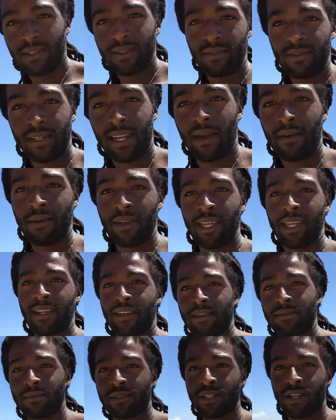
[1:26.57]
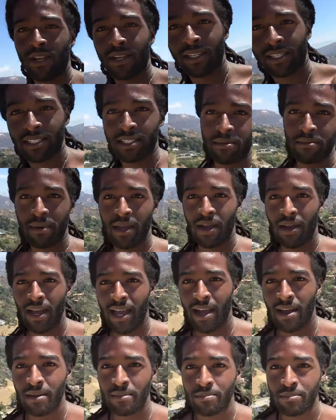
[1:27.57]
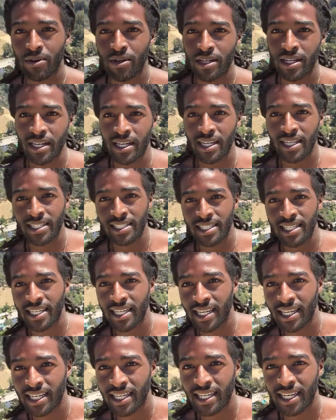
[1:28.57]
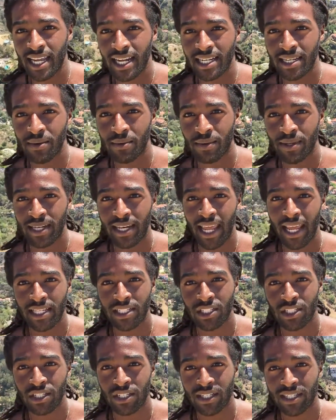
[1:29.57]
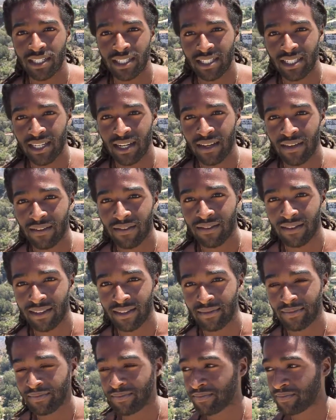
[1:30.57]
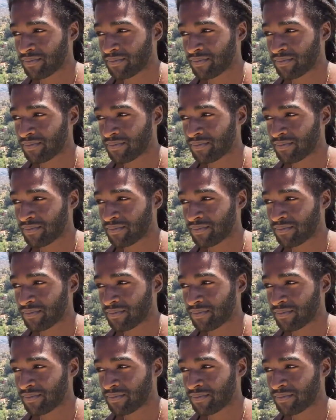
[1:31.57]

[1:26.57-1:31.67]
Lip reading: when I would hear them talk is about how important it is to get connected with nature and stuff. And